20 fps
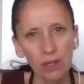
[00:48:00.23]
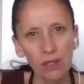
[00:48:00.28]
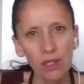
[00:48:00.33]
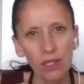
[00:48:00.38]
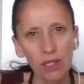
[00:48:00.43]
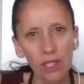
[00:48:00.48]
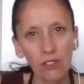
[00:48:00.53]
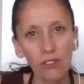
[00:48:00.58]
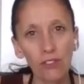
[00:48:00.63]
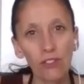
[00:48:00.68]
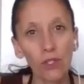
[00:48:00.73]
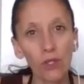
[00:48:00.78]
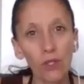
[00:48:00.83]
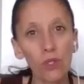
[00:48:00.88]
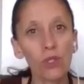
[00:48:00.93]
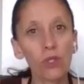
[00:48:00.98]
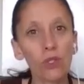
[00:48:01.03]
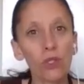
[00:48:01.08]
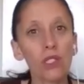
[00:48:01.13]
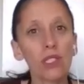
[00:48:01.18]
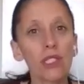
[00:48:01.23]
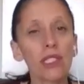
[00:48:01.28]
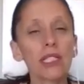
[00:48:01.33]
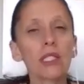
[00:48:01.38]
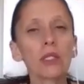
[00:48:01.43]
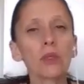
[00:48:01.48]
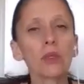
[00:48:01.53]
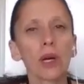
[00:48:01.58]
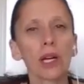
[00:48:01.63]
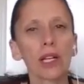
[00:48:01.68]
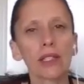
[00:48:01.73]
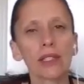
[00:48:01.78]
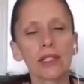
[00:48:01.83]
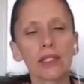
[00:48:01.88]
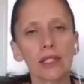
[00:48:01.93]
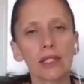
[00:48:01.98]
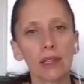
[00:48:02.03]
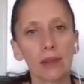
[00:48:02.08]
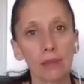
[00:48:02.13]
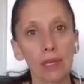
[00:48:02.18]
diffuse those little ones,
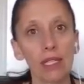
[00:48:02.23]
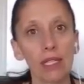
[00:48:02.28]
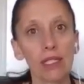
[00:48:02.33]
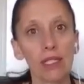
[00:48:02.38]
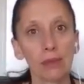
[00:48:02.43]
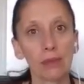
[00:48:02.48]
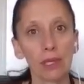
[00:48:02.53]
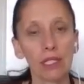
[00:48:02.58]
it makes a big